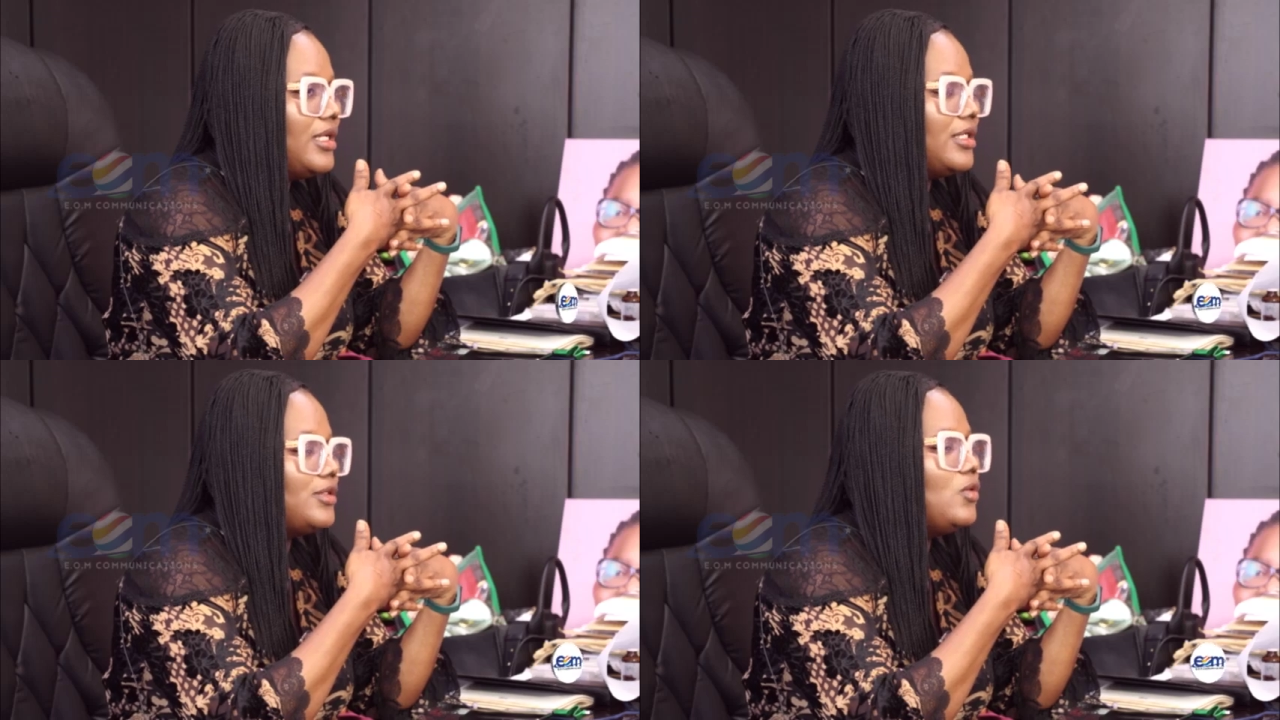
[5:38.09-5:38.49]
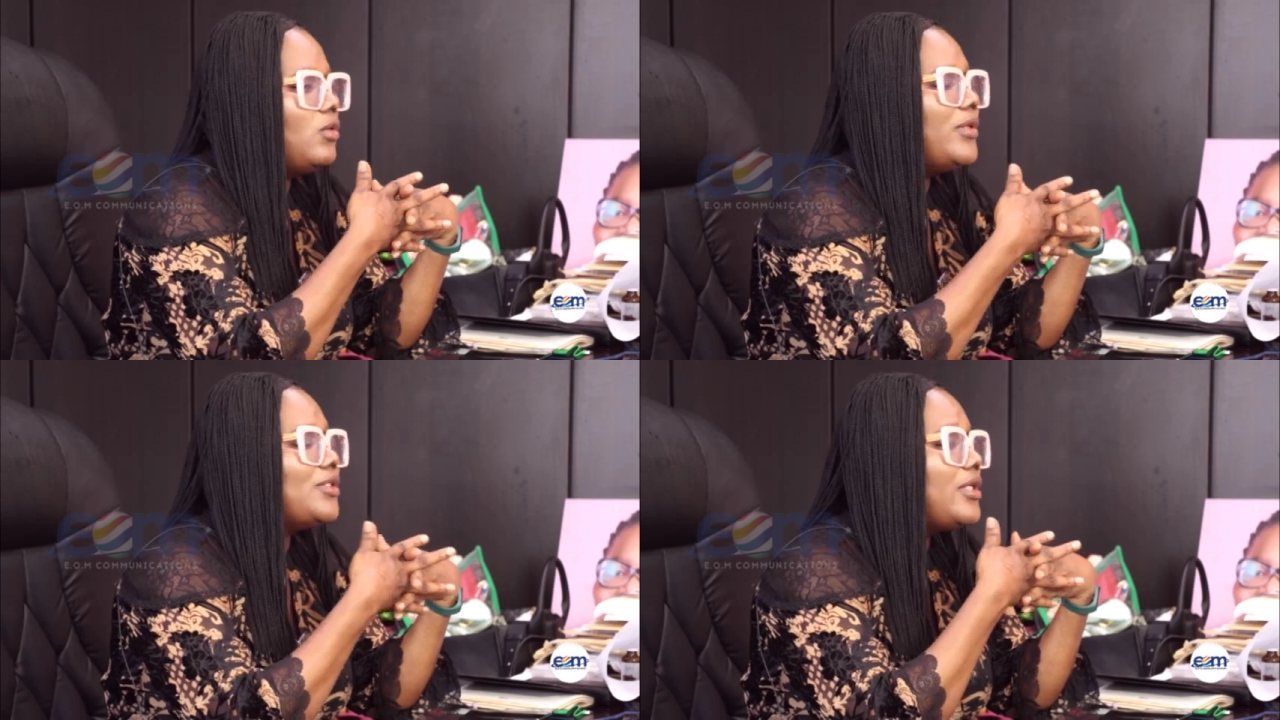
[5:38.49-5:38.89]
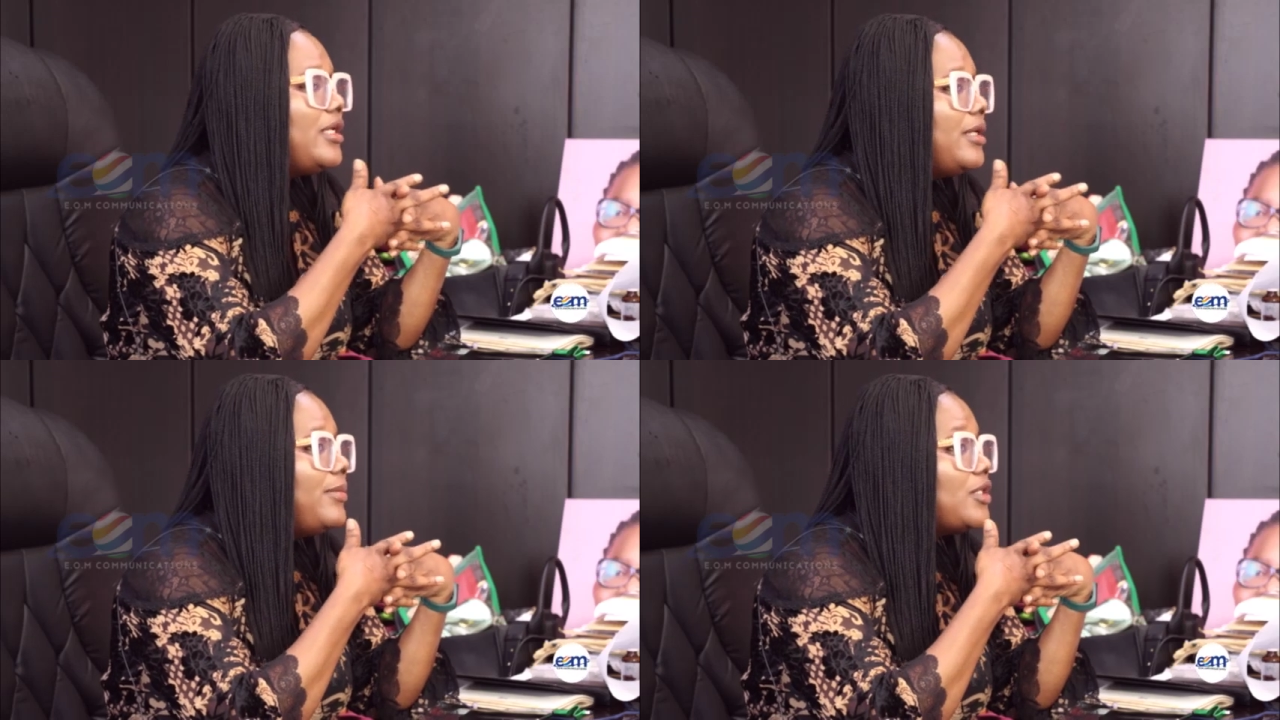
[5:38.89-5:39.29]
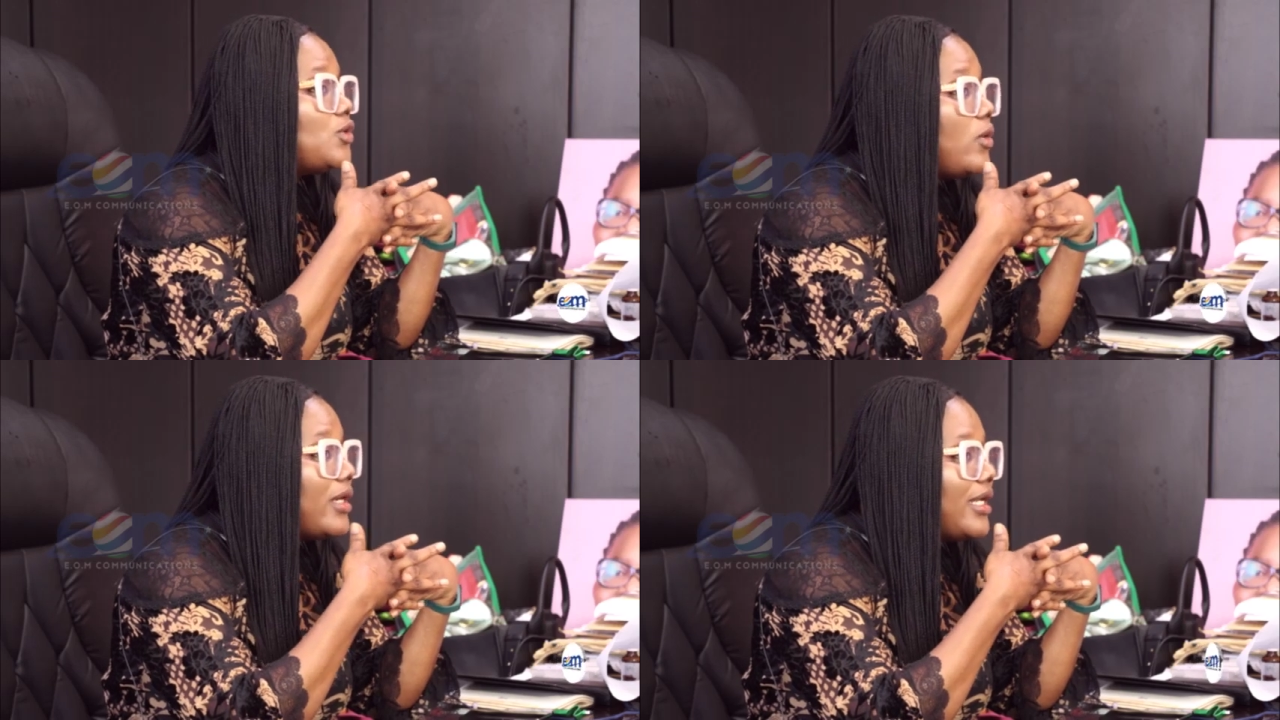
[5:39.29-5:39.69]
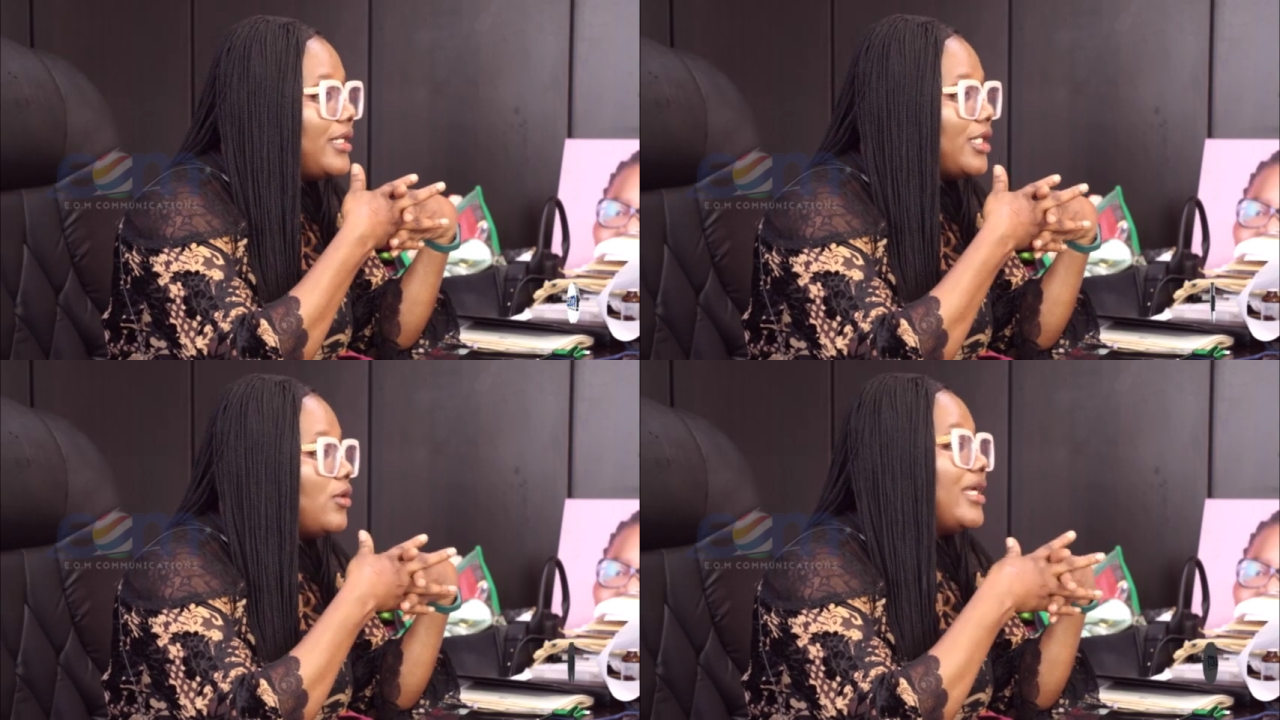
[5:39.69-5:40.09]
And so when you're talking about
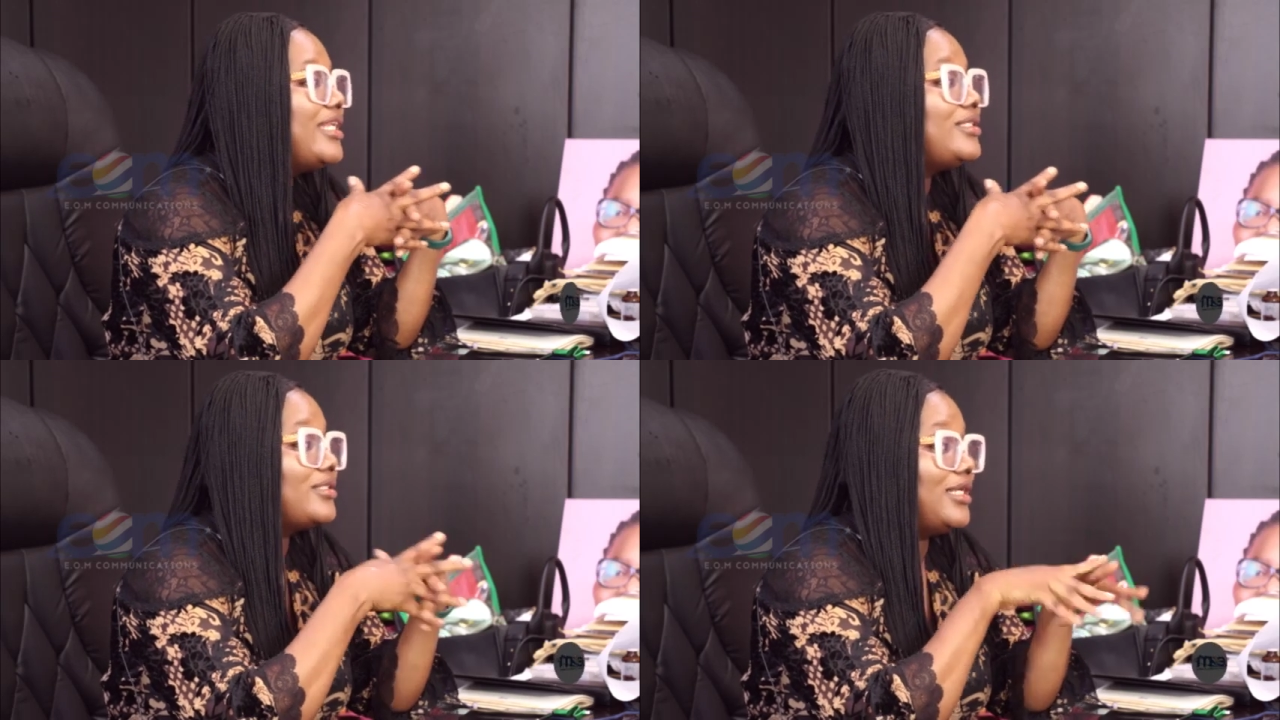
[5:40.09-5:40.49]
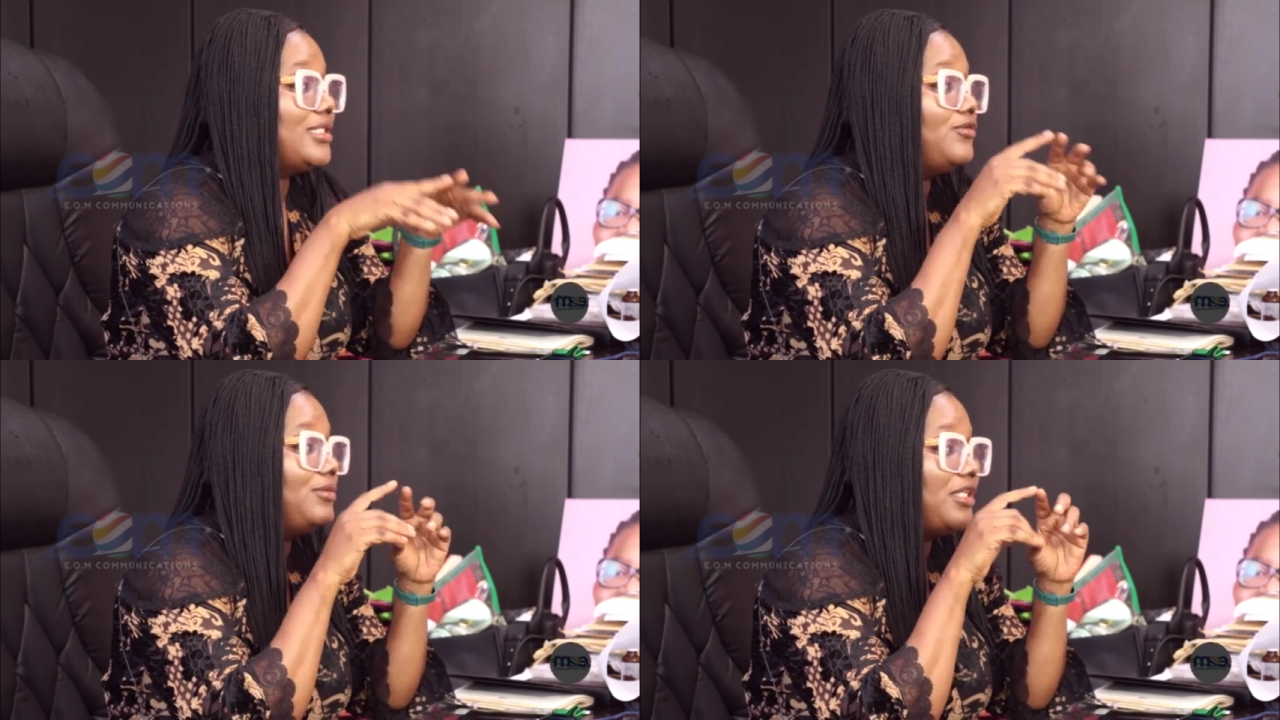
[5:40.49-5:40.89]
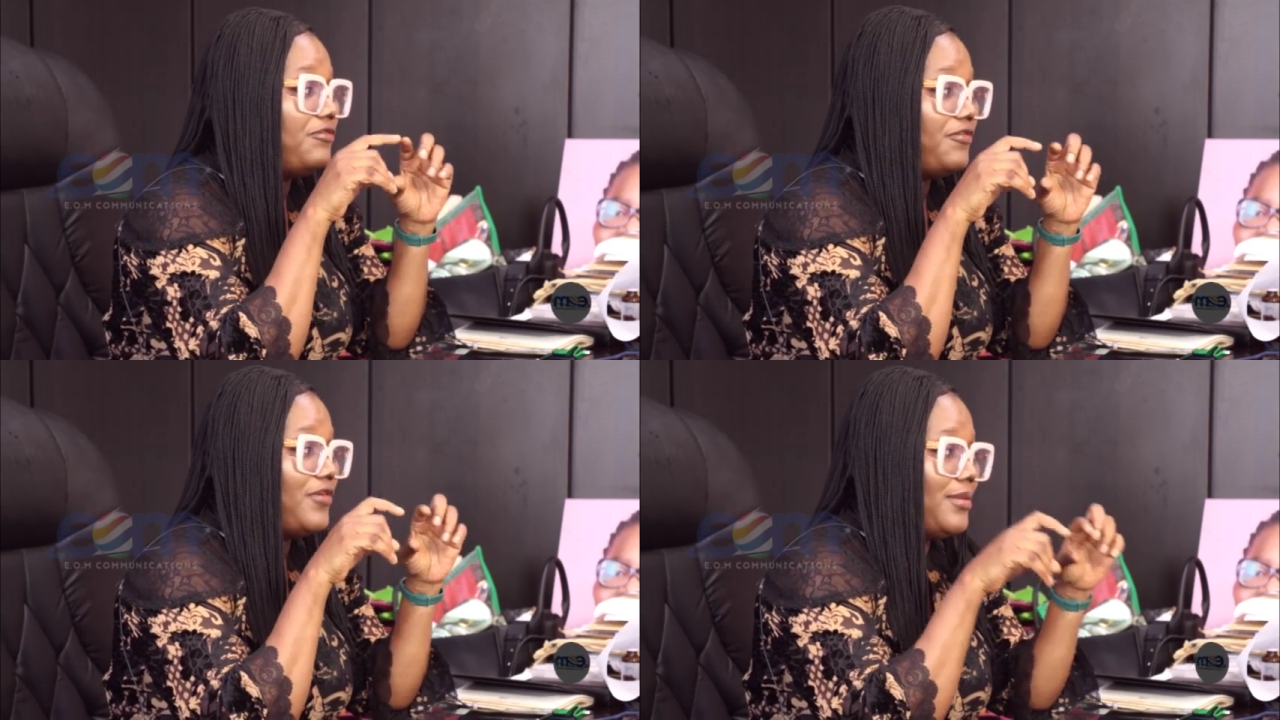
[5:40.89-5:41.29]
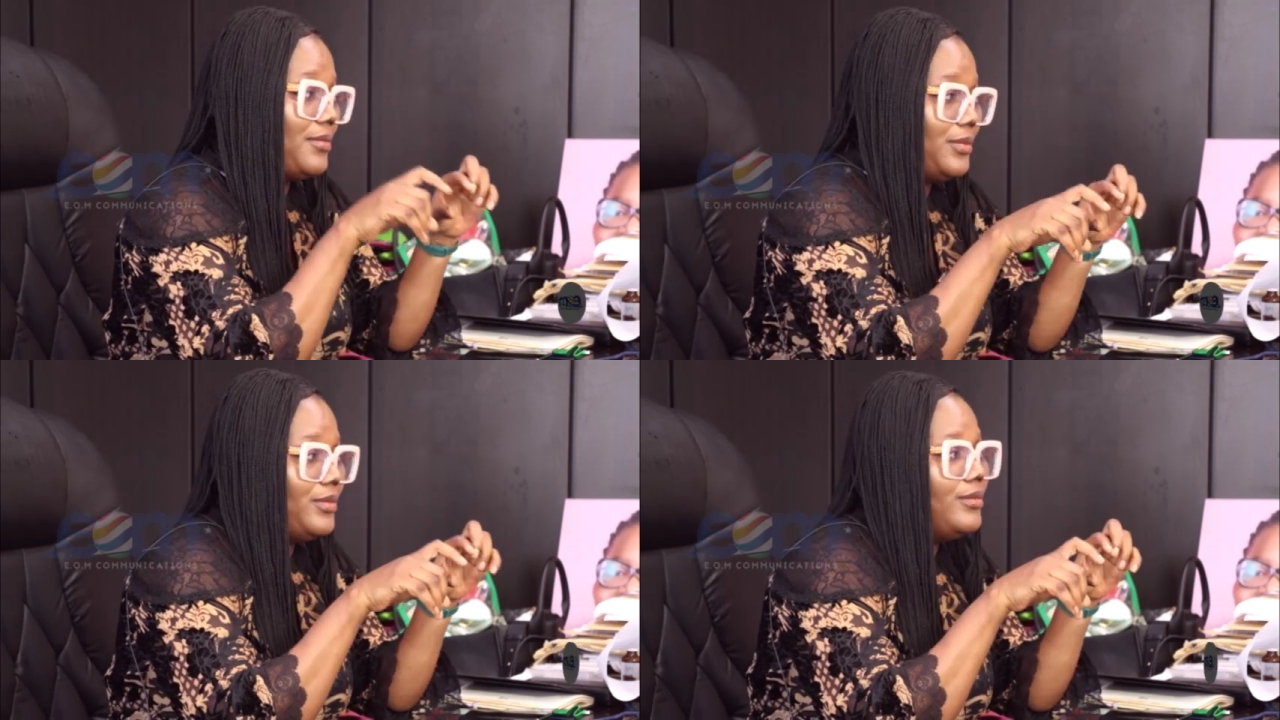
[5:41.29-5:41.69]
organic starts from the farm.